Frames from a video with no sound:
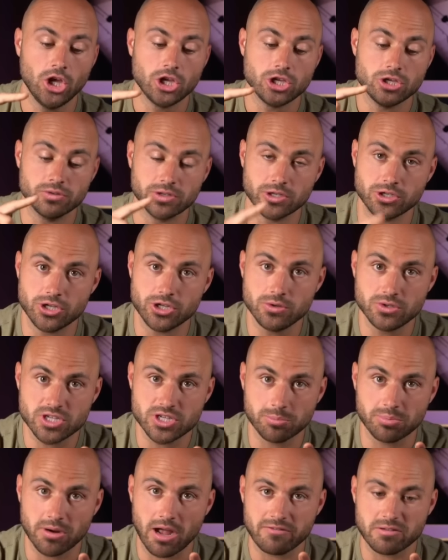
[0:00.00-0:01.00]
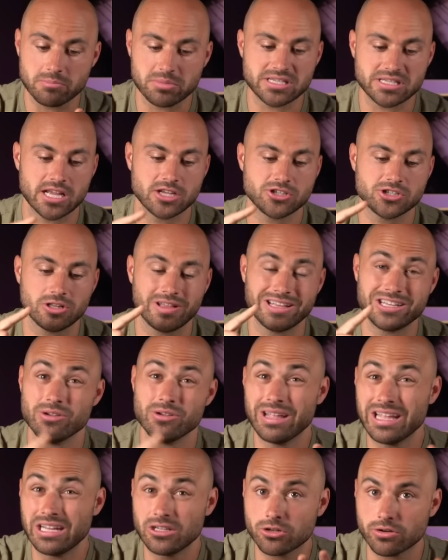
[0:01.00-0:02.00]
you reduce your profit potential and you
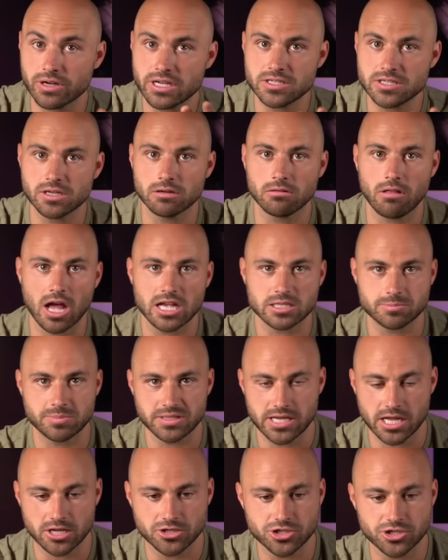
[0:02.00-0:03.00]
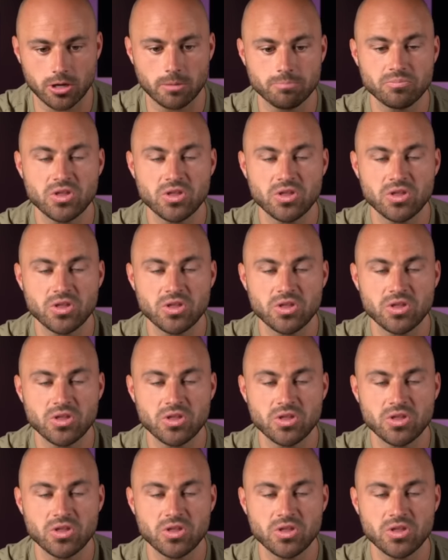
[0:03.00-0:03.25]
increase your loss potential.